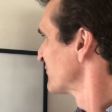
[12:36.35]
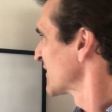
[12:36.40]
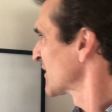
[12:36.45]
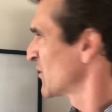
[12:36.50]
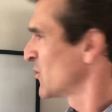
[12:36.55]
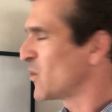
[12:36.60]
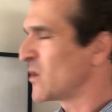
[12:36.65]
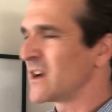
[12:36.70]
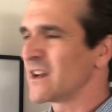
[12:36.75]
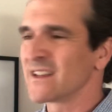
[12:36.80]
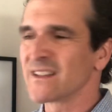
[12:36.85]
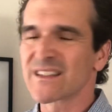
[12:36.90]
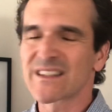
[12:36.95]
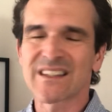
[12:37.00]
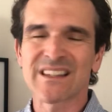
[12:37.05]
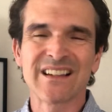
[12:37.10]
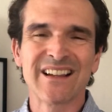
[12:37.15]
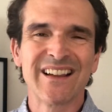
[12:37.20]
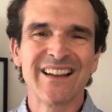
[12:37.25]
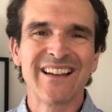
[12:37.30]

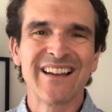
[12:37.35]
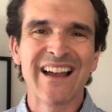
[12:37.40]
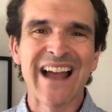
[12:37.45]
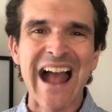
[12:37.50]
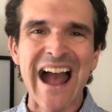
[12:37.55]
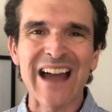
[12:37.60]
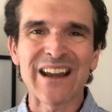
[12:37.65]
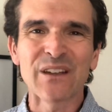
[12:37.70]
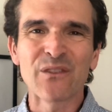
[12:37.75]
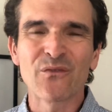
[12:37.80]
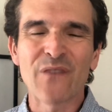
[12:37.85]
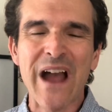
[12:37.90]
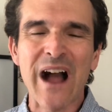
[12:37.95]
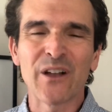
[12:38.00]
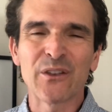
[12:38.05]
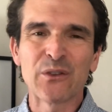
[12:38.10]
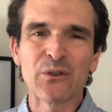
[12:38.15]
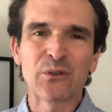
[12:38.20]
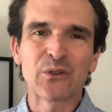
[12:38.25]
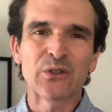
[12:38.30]
was adding
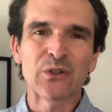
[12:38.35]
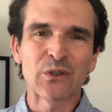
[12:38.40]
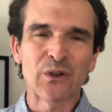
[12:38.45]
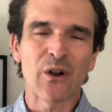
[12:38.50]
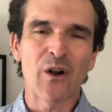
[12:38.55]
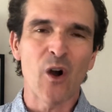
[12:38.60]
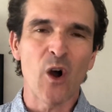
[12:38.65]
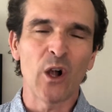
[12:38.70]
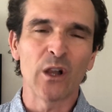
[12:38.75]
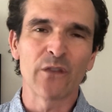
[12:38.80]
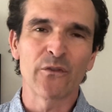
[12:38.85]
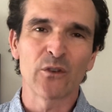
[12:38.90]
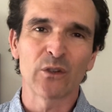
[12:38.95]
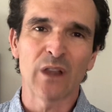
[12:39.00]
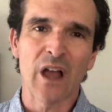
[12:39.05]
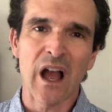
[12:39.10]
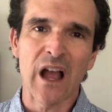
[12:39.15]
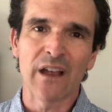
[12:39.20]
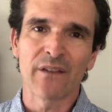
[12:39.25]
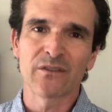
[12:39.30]
value to all of your
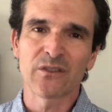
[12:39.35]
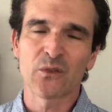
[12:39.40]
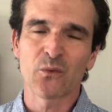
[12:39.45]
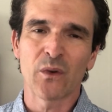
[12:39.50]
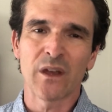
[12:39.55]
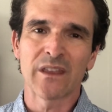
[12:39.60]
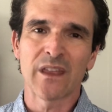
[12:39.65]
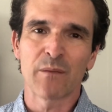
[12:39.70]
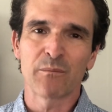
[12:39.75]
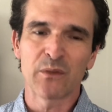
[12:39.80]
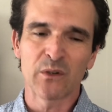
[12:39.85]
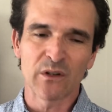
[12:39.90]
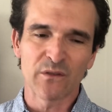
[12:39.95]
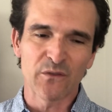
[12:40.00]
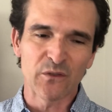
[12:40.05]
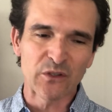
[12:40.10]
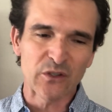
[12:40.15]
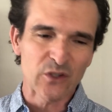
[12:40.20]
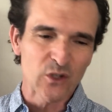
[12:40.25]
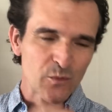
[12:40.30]
lives the way that beautiful
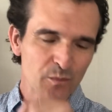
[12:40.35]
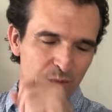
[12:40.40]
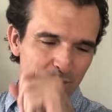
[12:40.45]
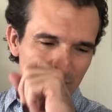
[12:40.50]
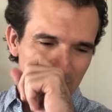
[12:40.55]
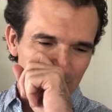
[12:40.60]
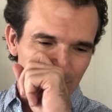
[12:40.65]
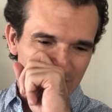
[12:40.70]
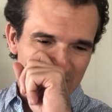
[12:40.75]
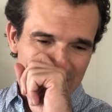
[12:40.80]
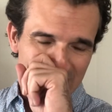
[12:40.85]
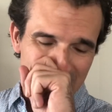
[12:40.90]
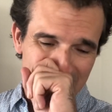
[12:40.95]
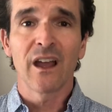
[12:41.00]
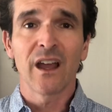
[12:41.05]
stupid baby said.